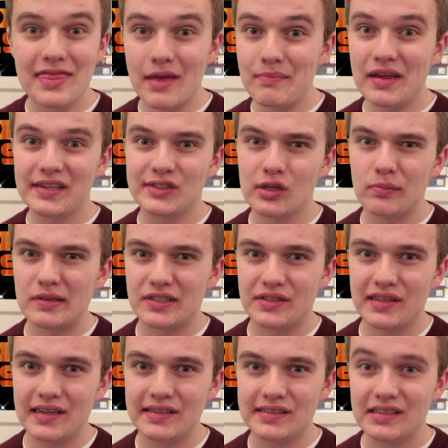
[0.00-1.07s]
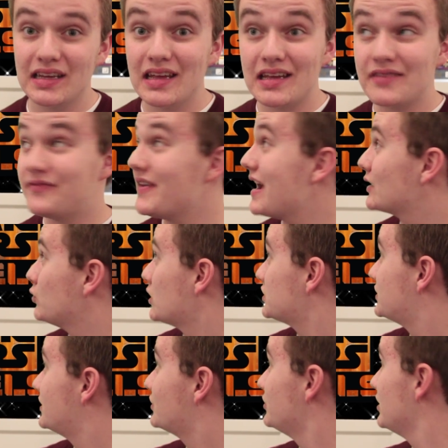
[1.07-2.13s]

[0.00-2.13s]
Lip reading: that makes so much sense. In fact, watch this